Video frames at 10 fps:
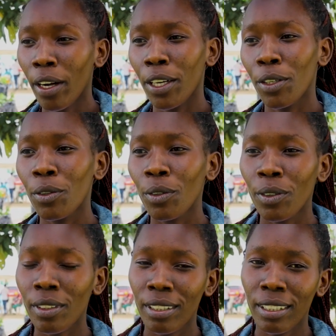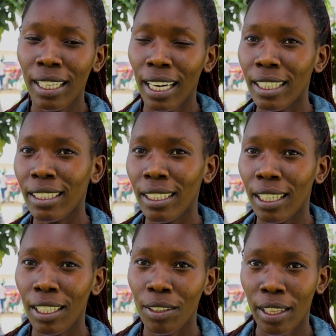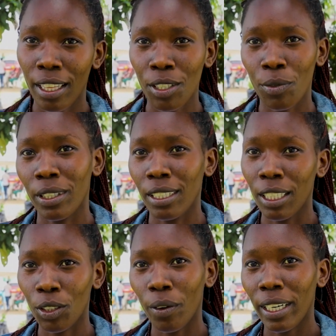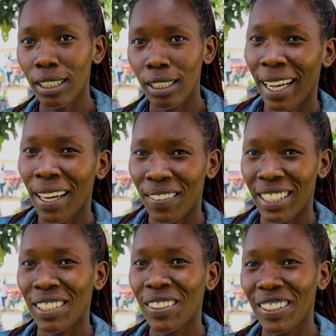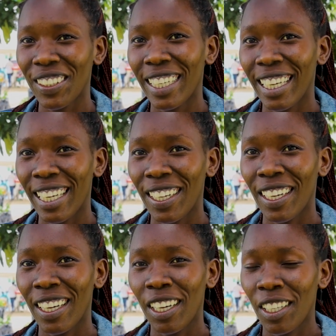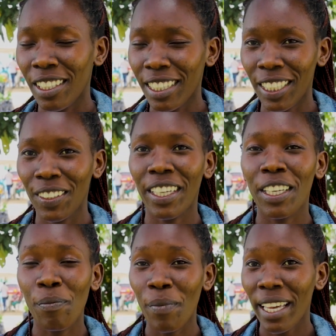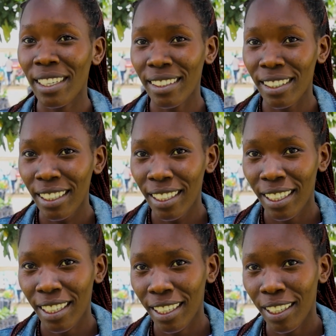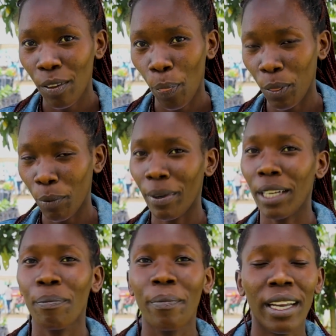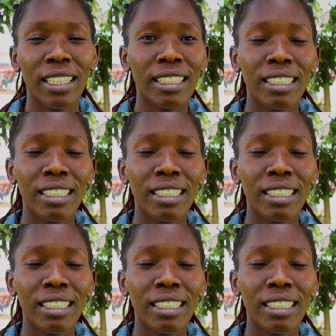How can you start little things with little capital? Still in maize department.